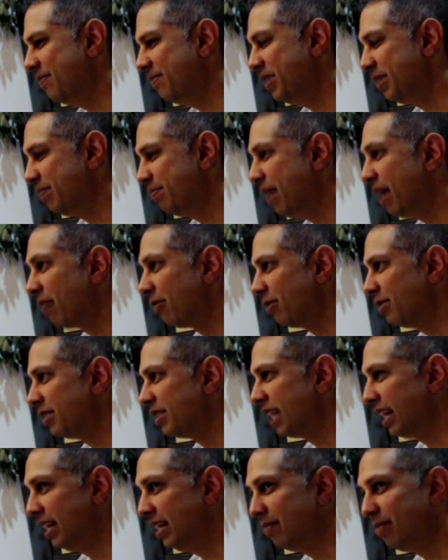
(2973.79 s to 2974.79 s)
His
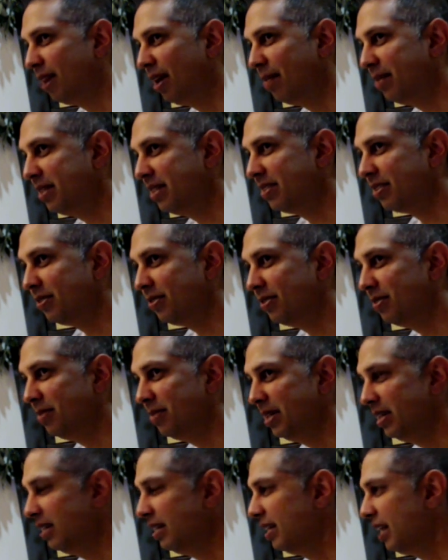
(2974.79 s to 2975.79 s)
backward skating probably isn't going to
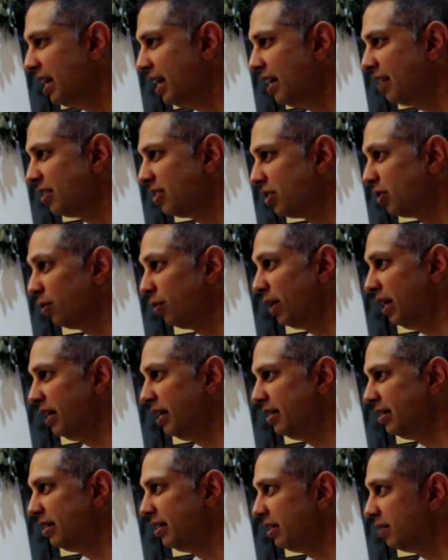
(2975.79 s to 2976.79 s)
be as
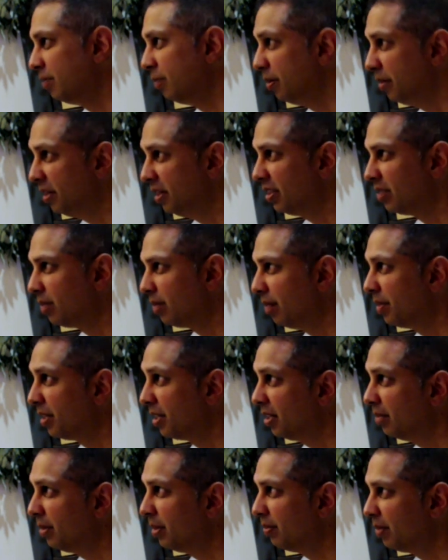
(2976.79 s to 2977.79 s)
great. His mobility is probably
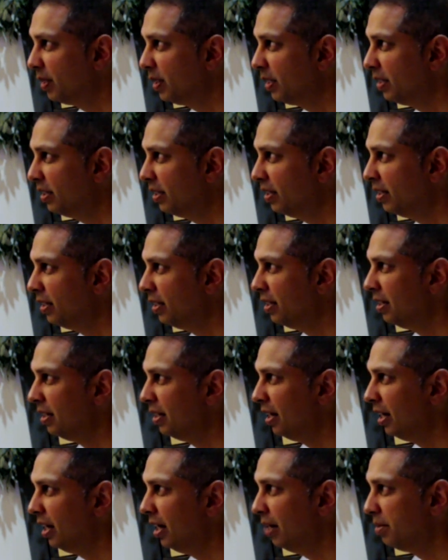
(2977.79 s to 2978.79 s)
going to be pretty good.
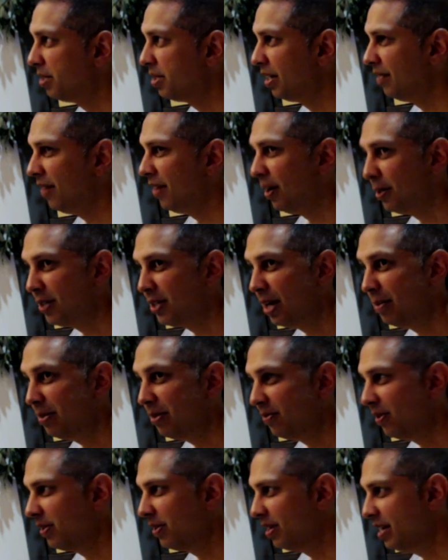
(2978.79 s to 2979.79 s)
He's going to have a hard time
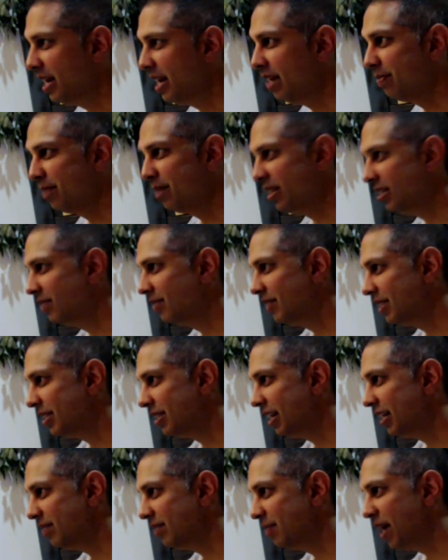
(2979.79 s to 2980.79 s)
in front of the net because of his
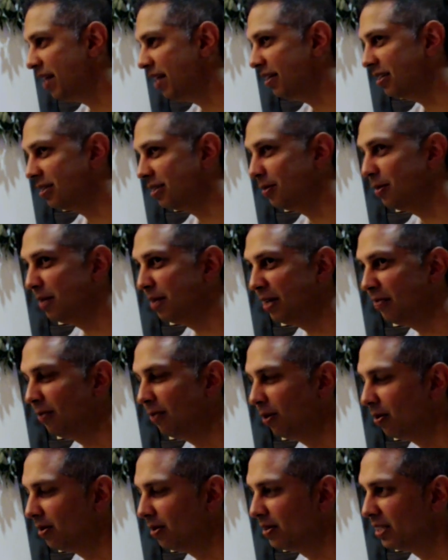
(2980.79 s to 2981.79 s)
size, battling some of the big
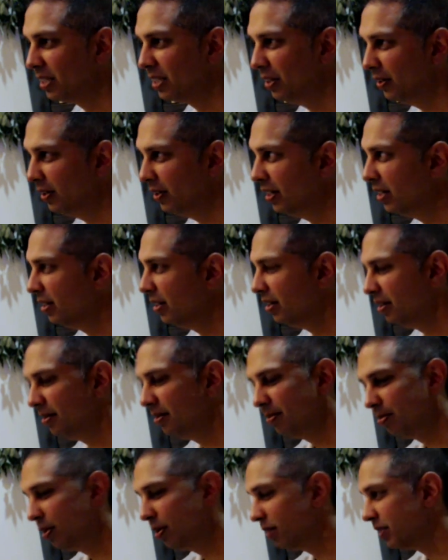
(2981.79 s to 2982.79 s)
forwards. So,
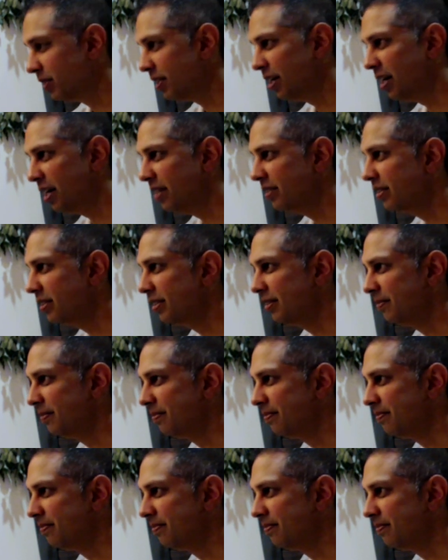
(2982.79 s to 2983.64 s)
pros and cons.